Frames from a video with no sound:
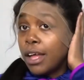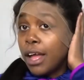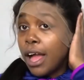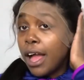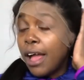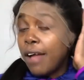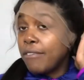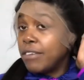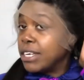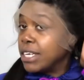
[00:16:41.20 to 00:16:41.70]
I
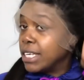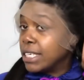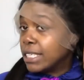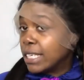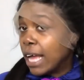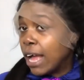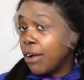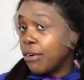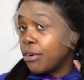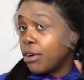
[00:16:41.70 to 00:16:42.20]
have a
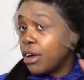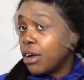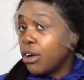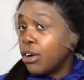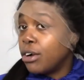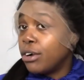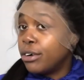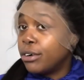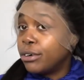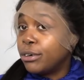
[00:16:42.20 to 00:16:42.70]
discount
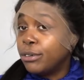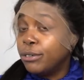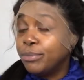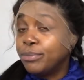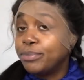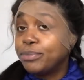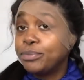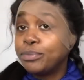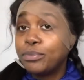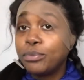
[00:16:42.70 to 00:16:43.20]
code.
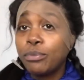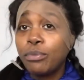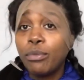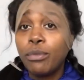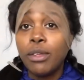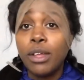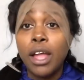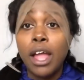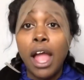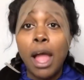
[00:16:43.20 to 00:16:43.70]

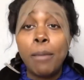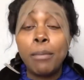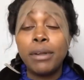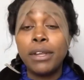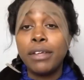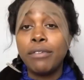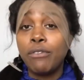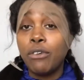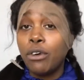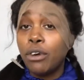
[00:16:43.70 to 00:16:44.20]
I'm going
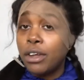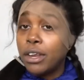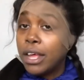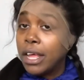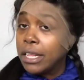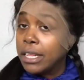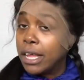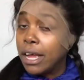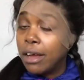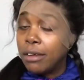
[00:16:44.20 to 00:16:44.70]
to leave all
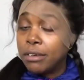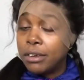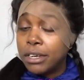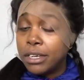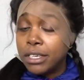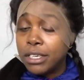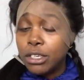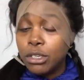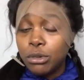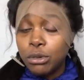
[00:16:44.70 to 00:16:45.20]
that down in the
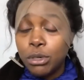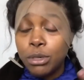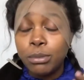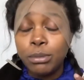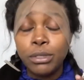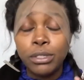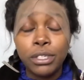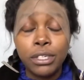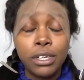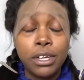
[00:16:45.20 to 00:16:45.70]

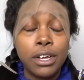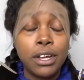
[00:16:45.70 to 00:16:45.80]
description,